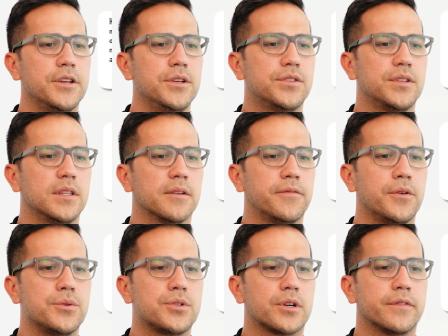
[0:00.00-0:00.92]
do you see the
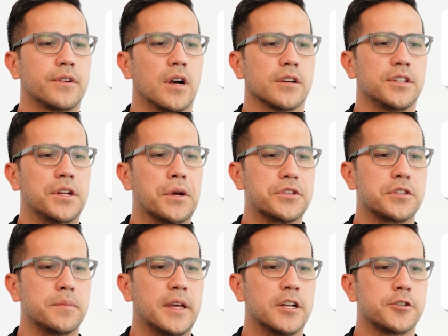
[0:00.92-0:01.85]
future of
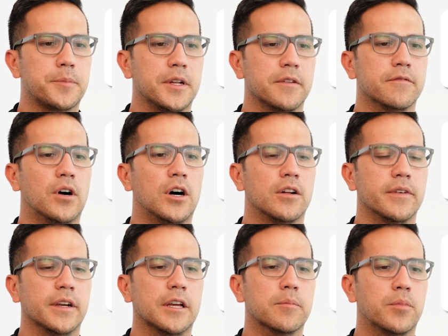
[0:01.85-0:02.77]
coccidiosis management
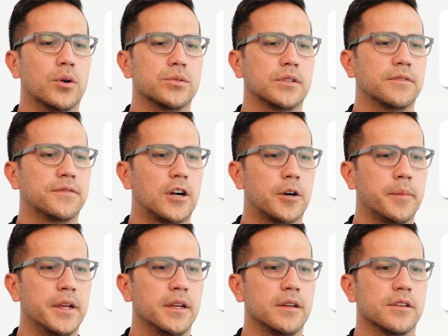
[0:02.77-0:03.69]
evolving in poultry
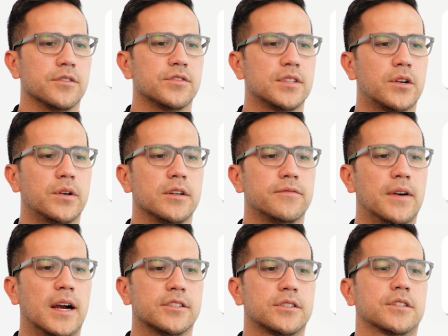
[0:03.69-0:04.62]
farming, considering
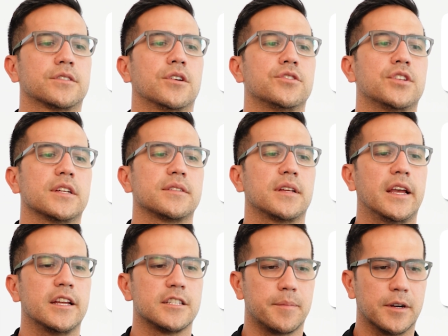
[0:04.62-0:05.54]
factors such as
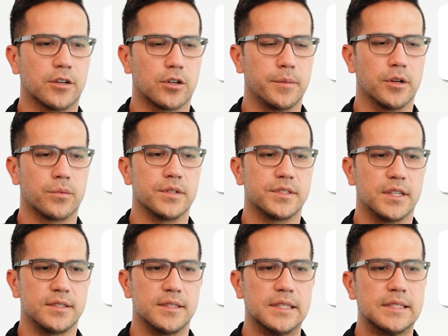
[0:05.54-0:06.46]
antimicrobial
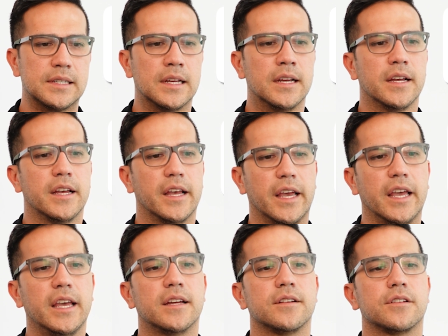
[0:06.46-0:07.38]
resistance
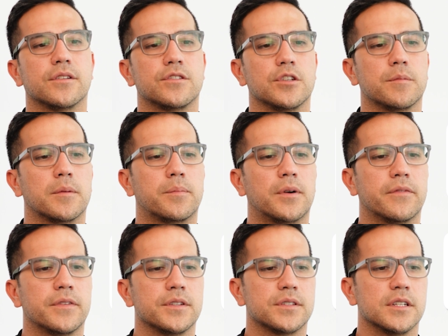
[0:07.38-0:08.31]
and consumer
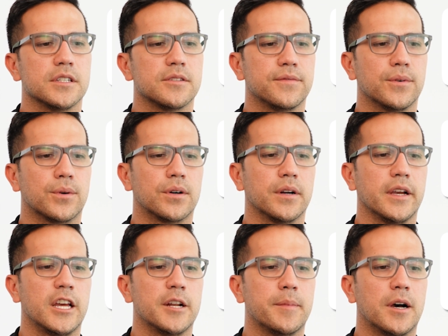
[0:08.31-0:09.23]
preferences for
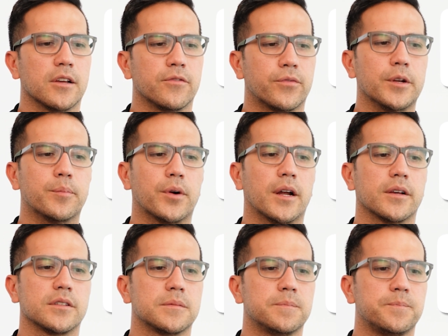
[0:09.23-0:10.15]
antibiotic-free products?